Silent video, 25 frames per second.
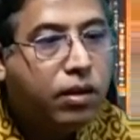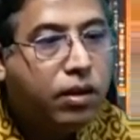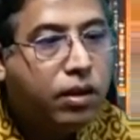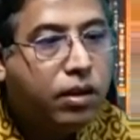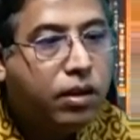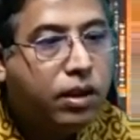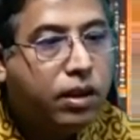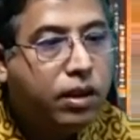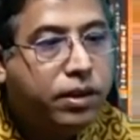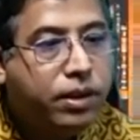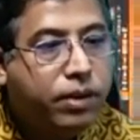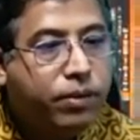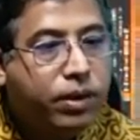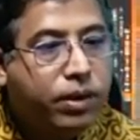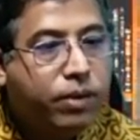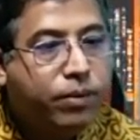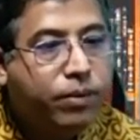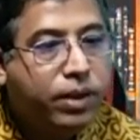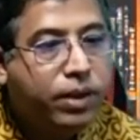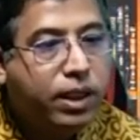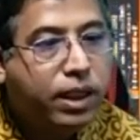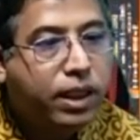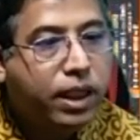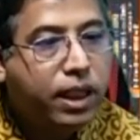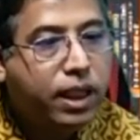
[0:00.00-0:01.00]
In
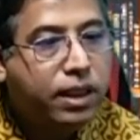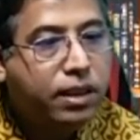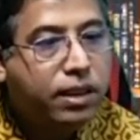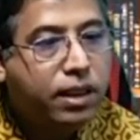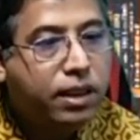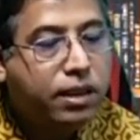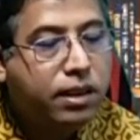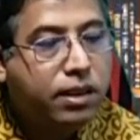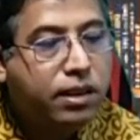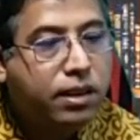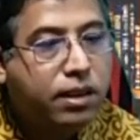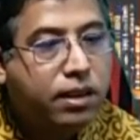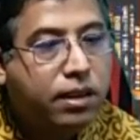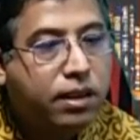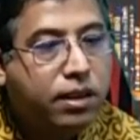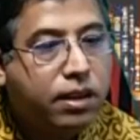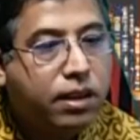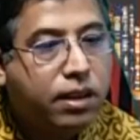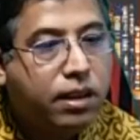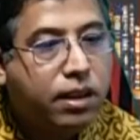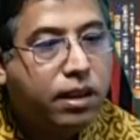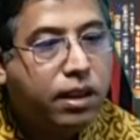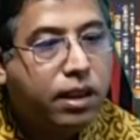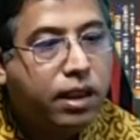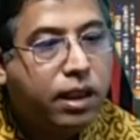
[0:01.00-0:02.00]
symptomatic cases,
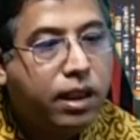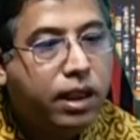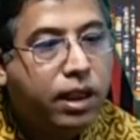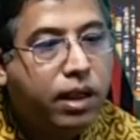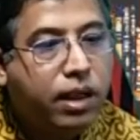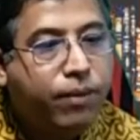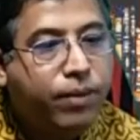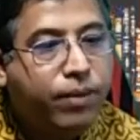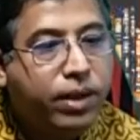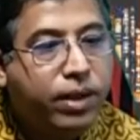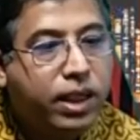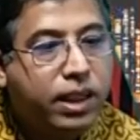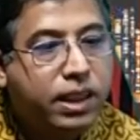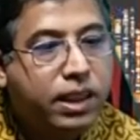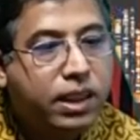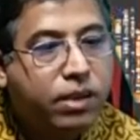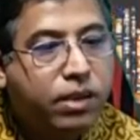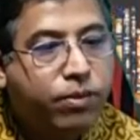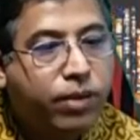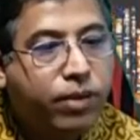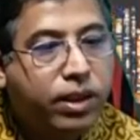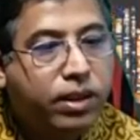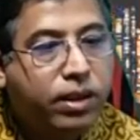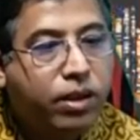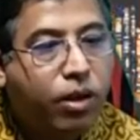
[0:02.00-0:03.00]
rapid
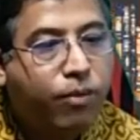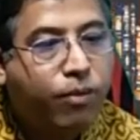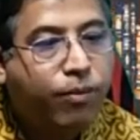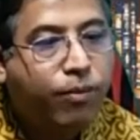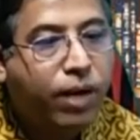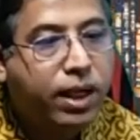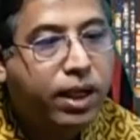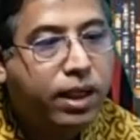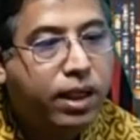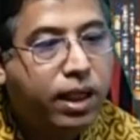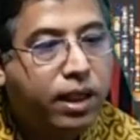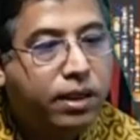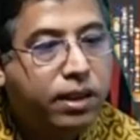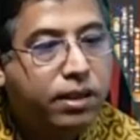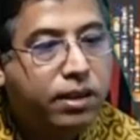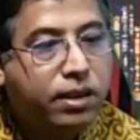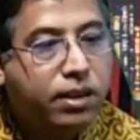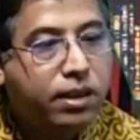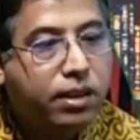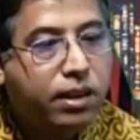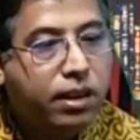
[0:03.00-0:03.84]
assessment of vitals,